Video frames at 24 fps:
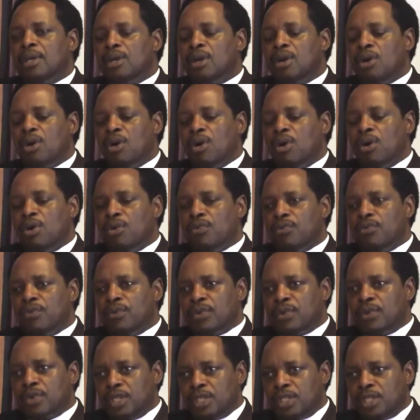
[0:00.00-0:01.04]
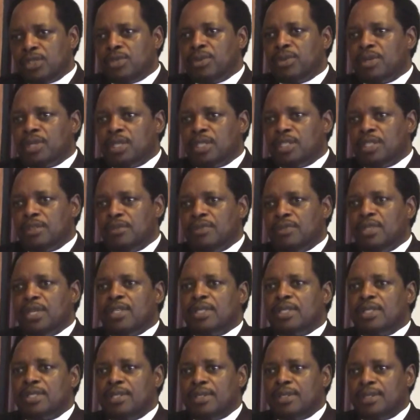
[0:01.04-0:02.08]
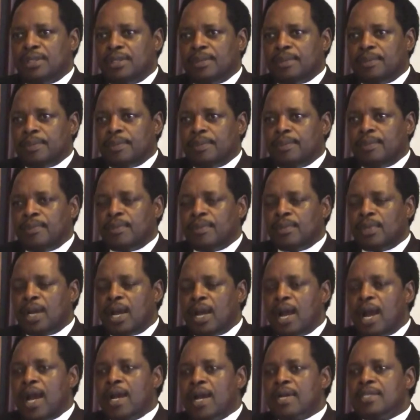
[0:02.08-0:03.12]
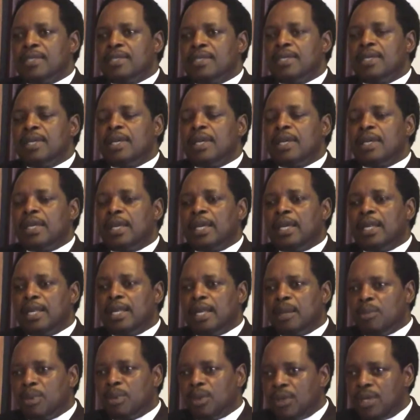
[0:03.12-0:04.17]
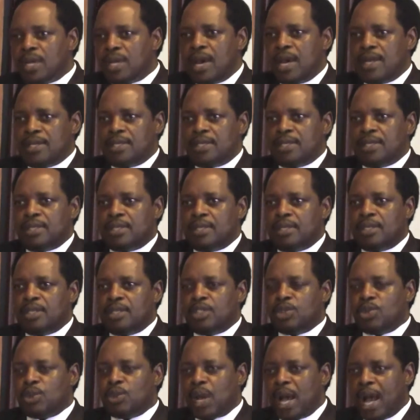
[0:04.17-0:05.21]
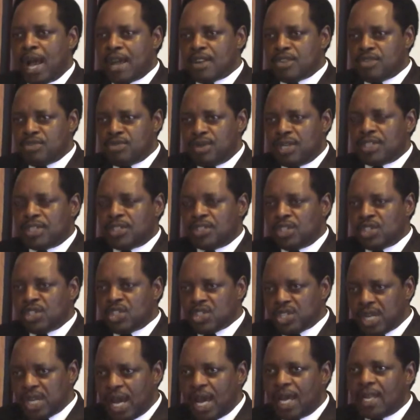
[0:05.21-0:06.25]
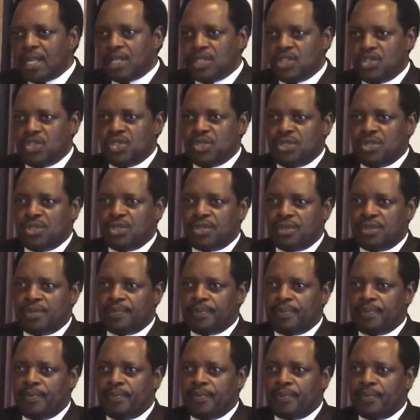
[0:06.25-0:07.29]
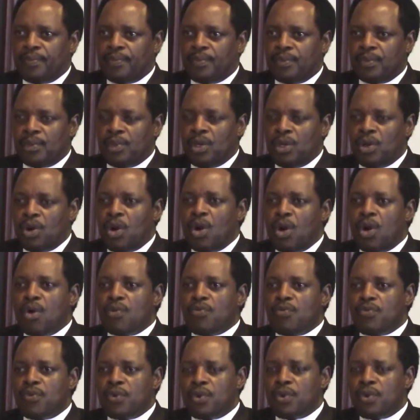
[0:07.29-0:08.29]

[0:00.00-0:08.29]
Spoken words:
of restorative justice has enabled us to address the challenges of